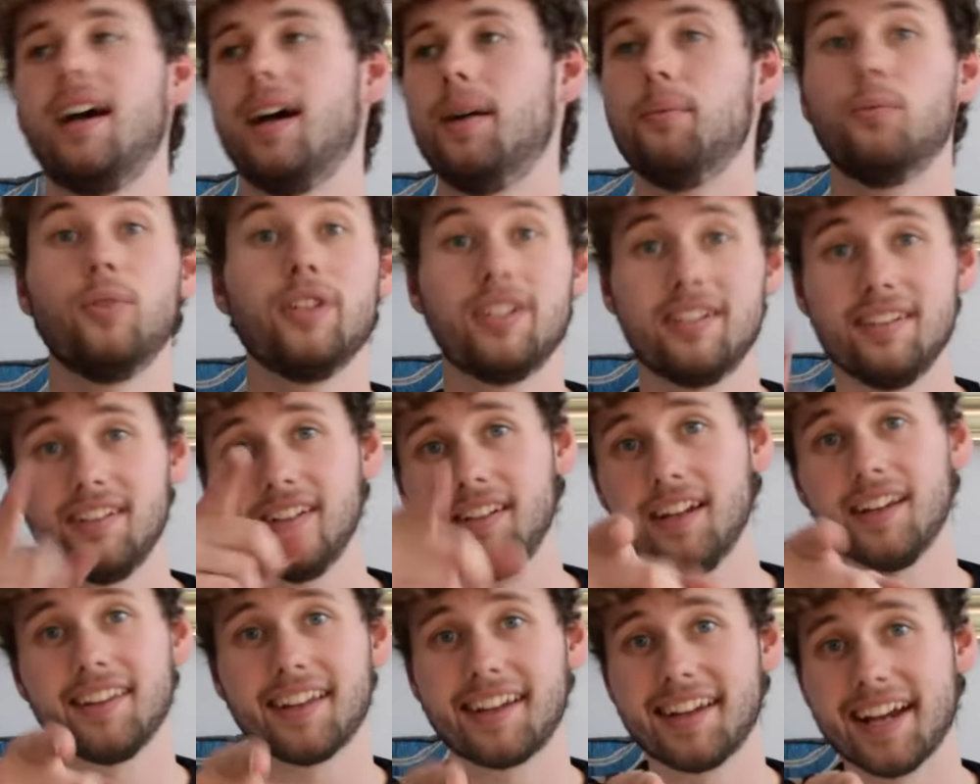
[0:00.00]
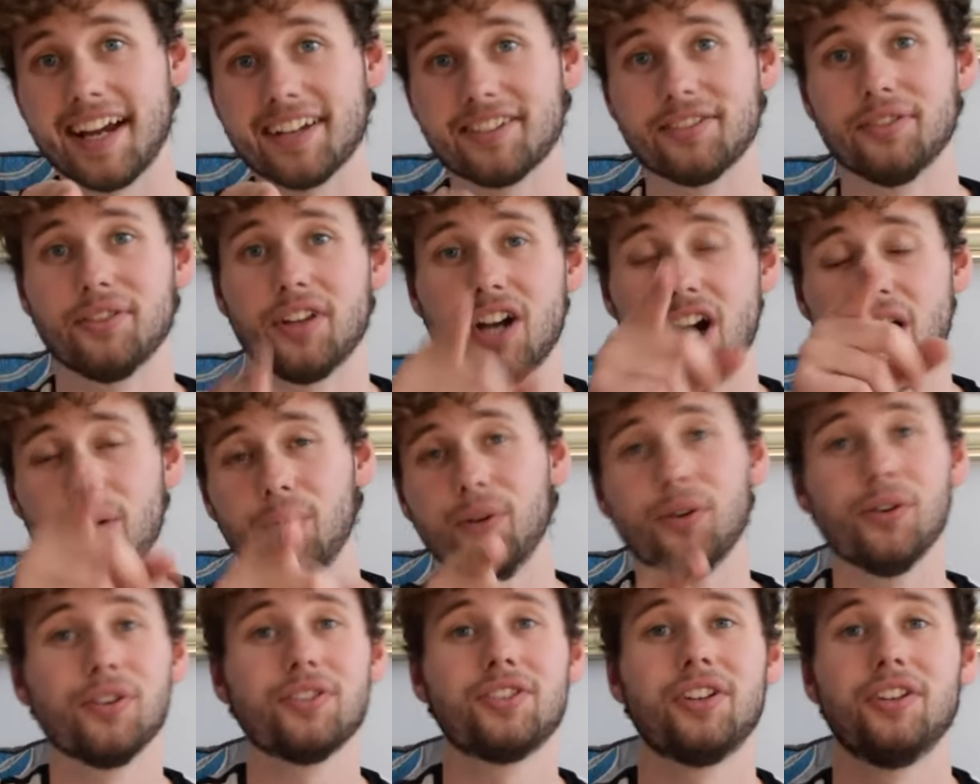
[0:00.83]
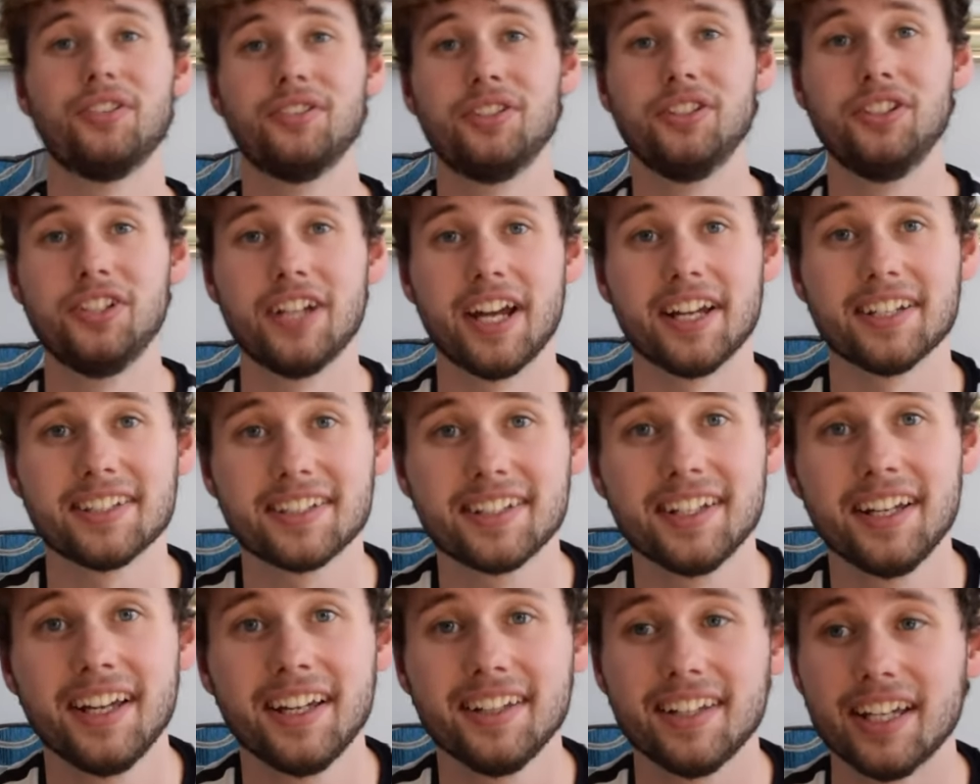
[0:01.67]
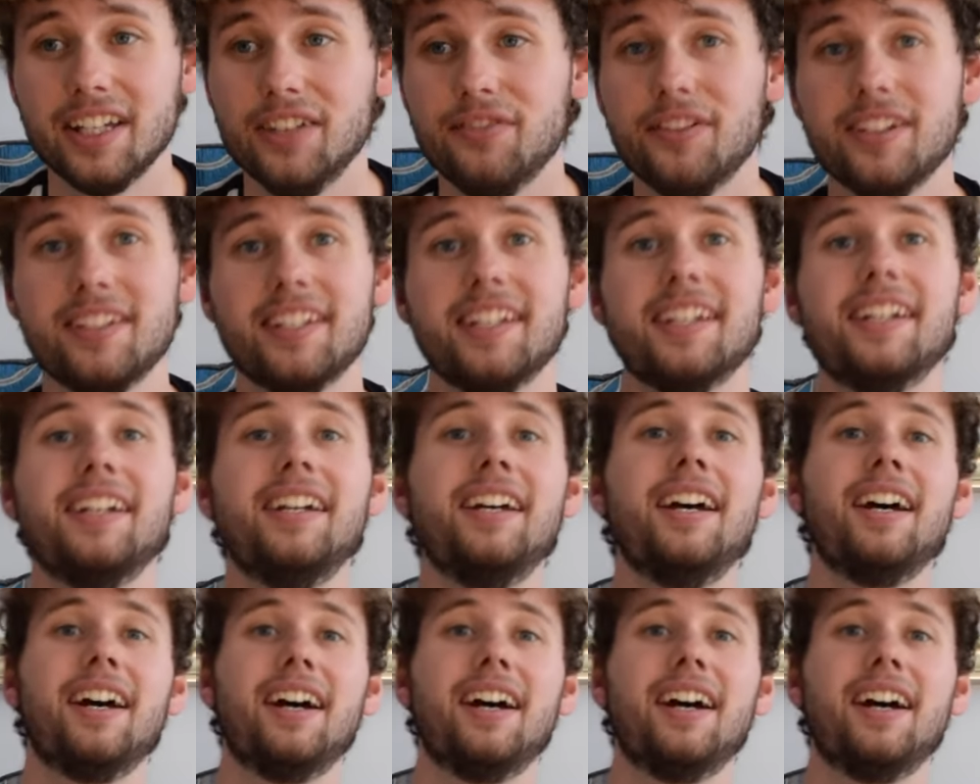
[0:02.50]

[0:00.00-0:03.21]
um, which is another castle that I would also suggest that you visit.